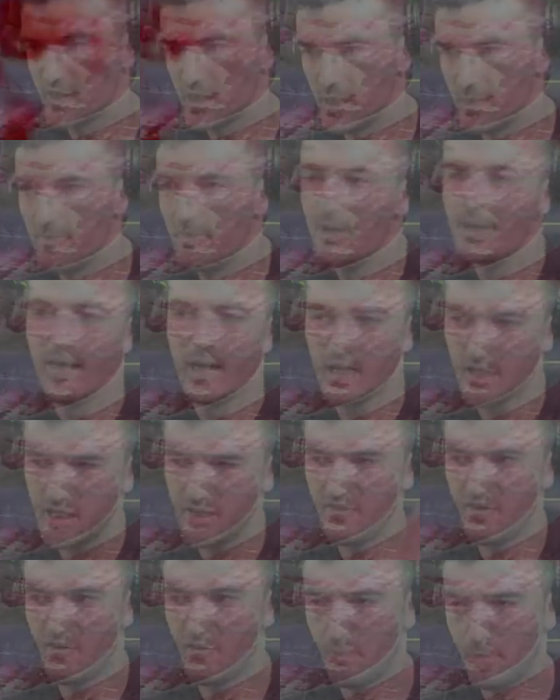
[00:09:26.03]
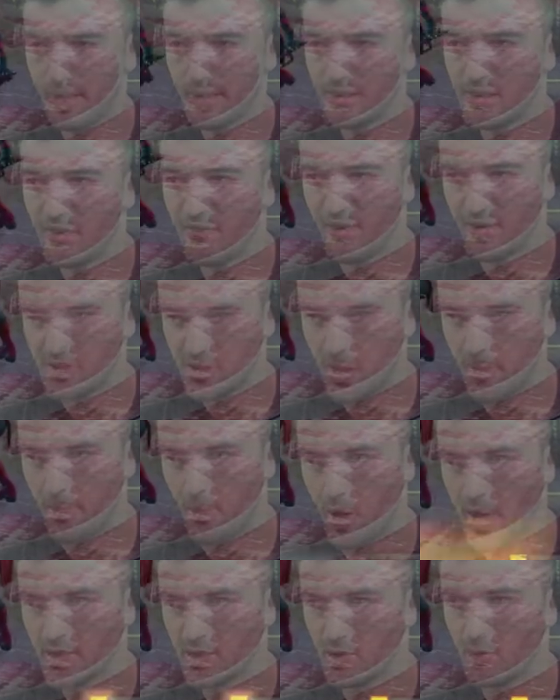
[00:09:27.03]
him and give everybody defense up,
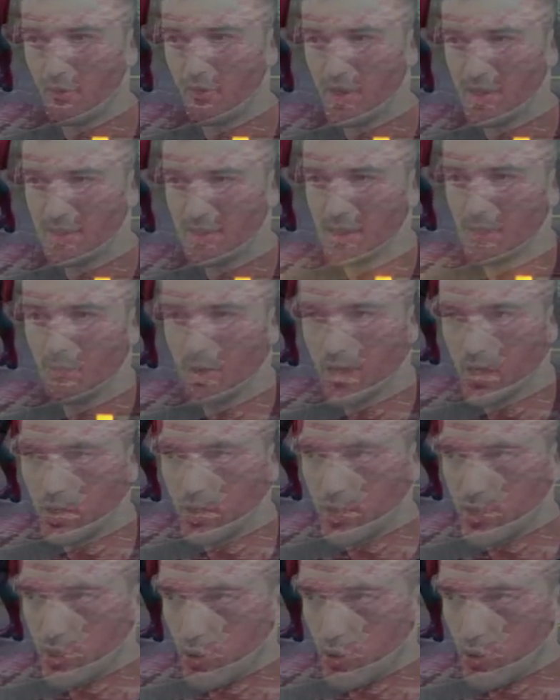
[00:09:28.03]
right? So this team right here is